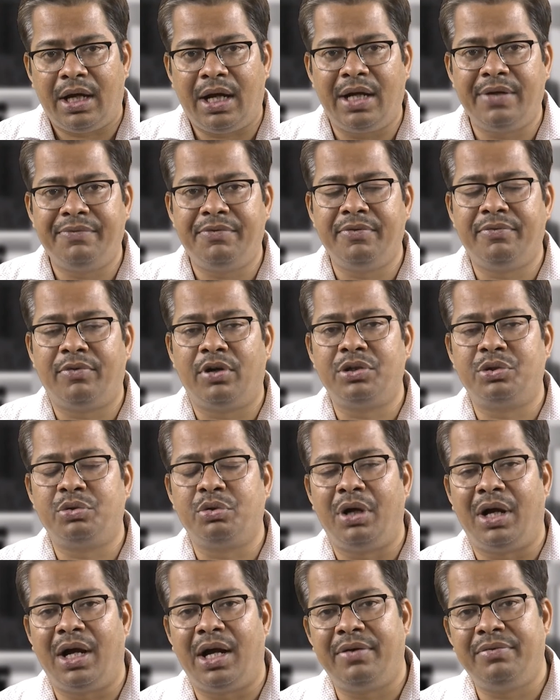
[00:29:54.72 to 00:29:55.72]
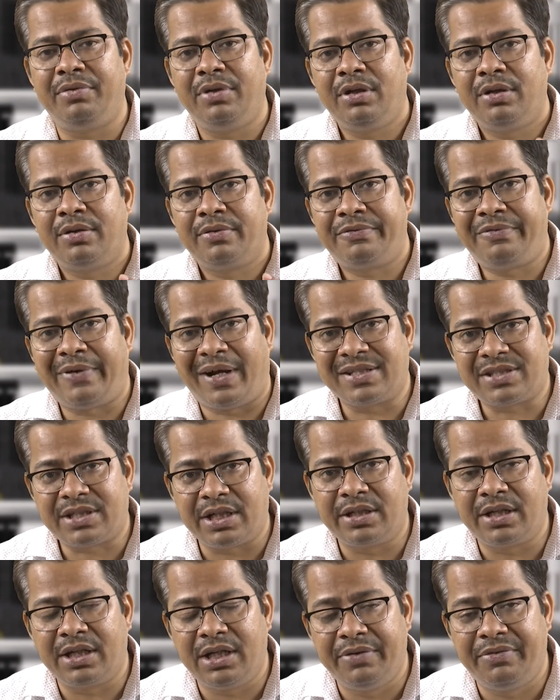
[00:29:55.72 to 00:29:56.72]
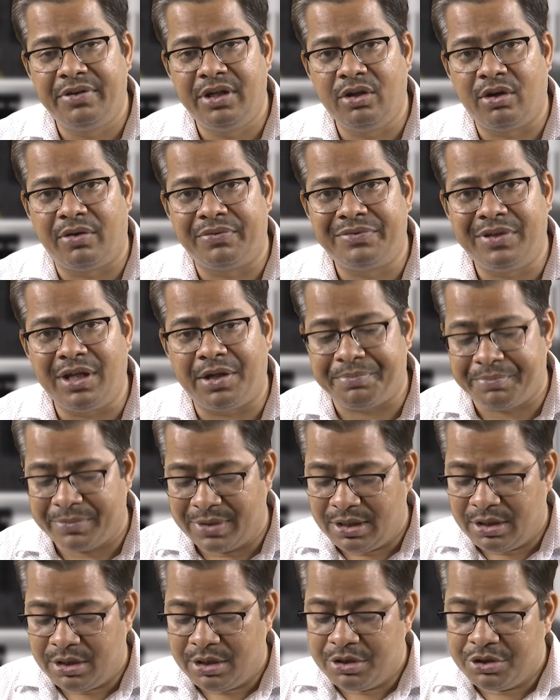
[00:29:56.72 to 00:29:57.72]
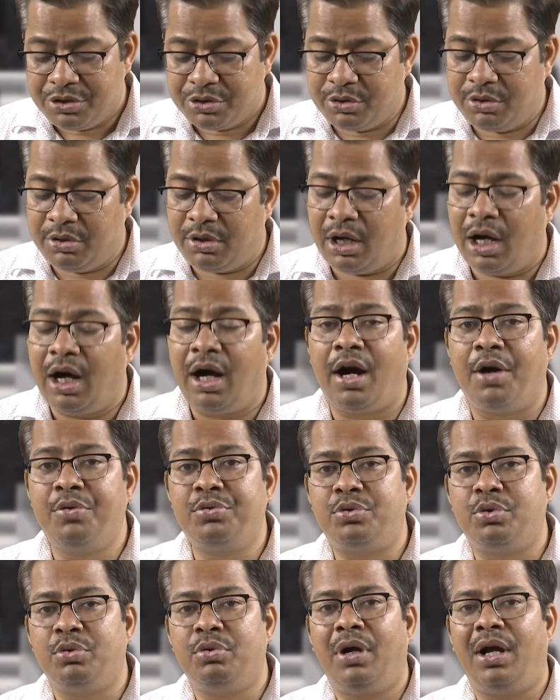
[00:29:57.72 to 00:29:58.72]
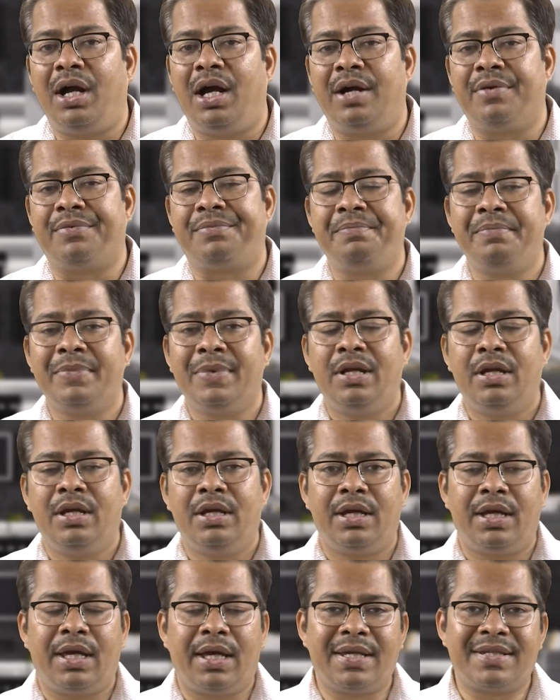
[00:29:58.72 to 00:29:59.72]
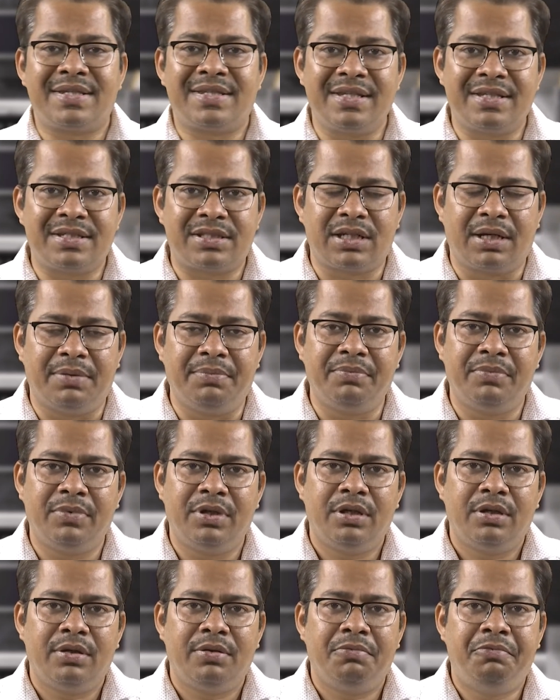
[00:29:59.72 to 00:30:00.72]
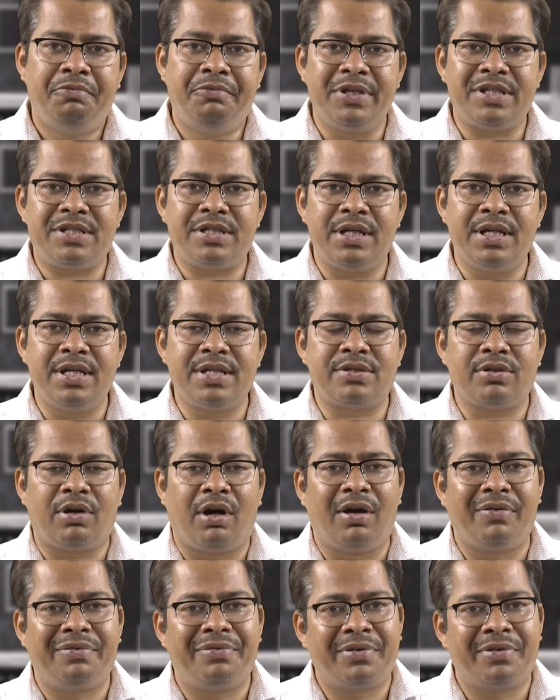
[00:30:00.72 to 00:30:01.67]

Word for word: and we want to have faster delivery of them. So, how to have a system which is of